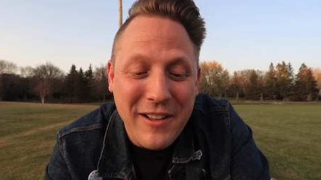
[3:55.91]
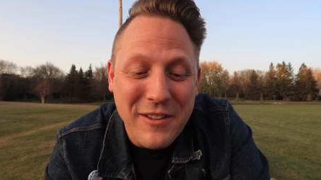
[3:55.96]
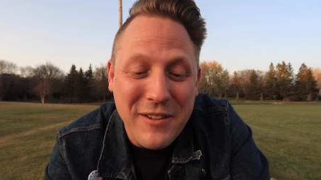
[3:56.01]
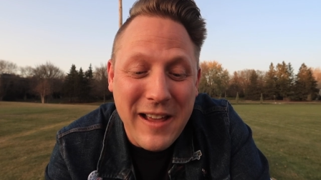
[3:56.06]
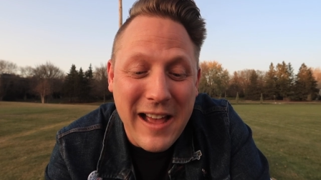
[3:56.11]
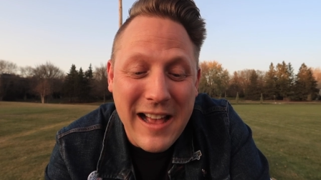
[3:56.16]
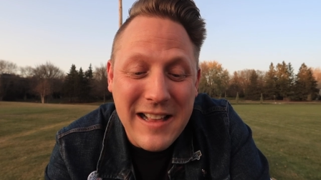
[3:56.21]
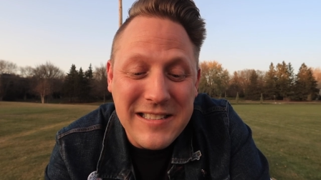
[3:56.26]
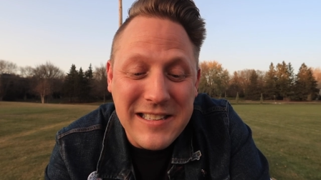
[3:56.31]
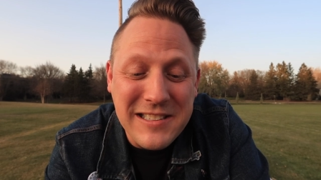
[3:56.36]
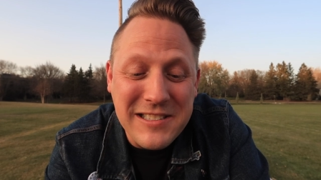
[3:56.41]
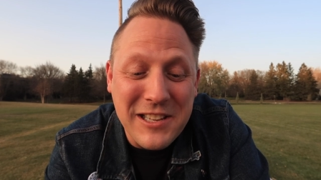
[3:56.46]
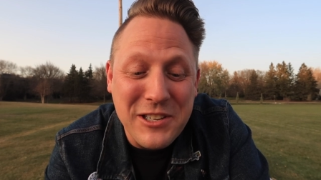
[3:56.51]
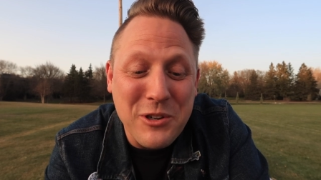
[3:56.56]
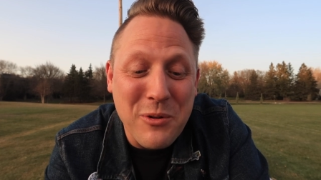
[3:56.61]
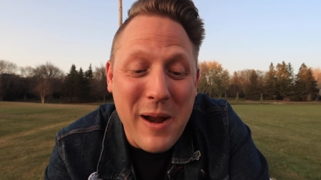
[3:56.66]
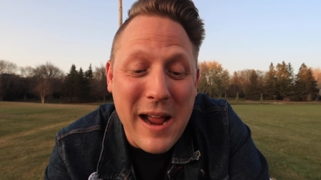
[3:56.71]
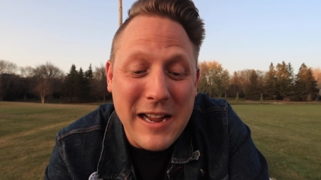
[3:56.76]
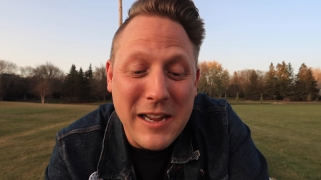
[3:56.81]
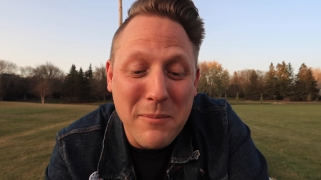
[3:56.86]
you guys, is a
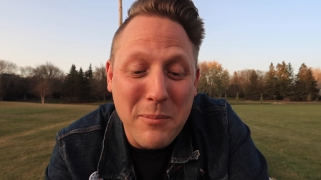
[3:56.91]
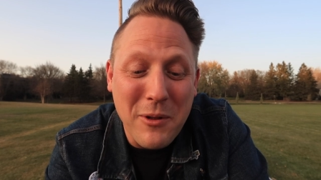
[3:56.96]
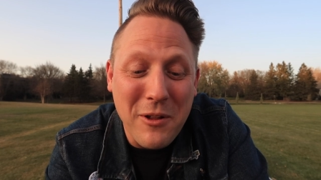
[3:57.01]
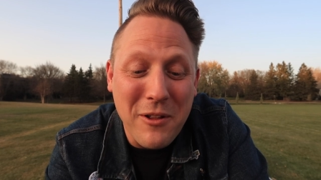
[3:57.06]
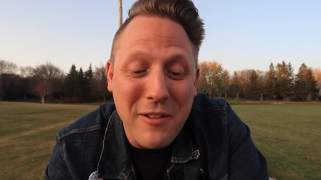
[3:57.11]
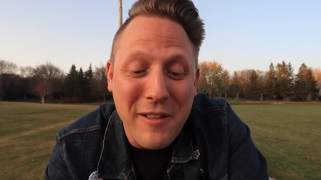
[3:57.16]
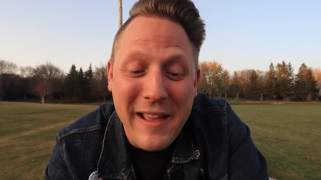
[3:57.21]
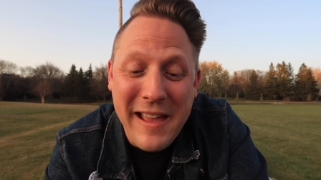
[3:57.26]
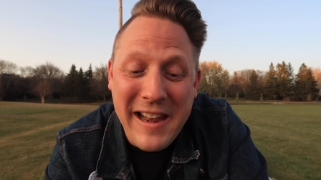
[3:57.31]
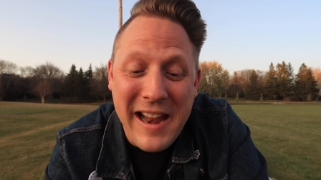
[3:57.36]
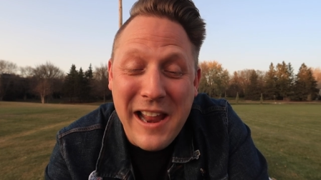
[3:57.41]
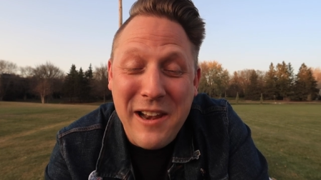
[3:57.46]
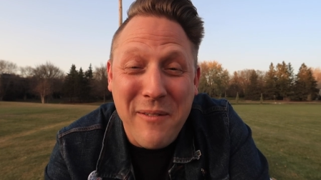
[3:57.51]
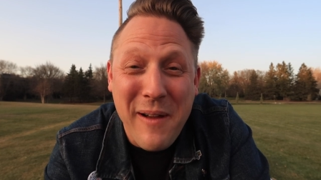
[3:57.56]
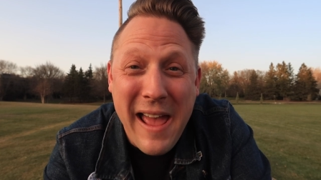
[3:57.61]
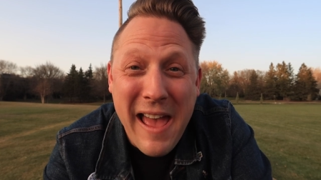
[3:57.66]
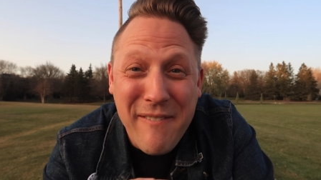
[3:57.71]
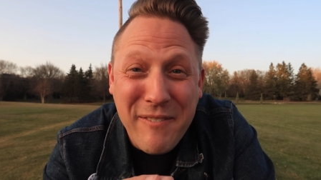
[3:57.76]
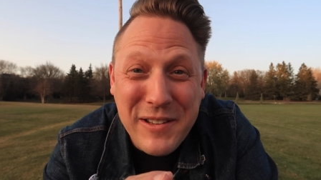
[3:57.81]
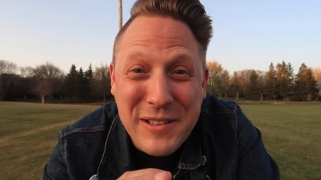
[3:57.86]
trackable, and I
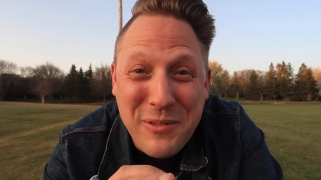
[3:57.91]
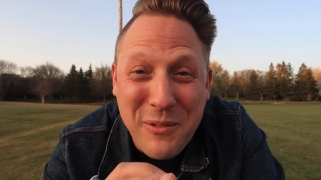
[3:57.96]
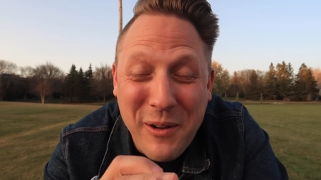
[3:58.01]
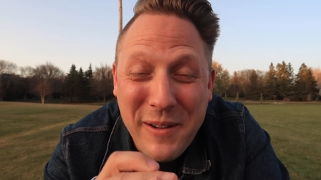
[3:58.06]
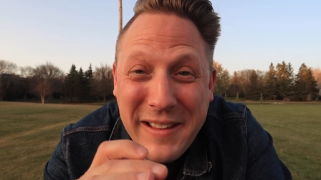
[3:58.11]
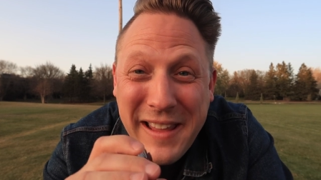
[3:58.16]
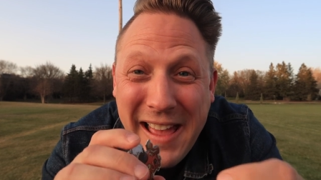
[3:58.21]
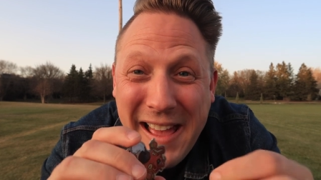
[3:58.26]
don't have this one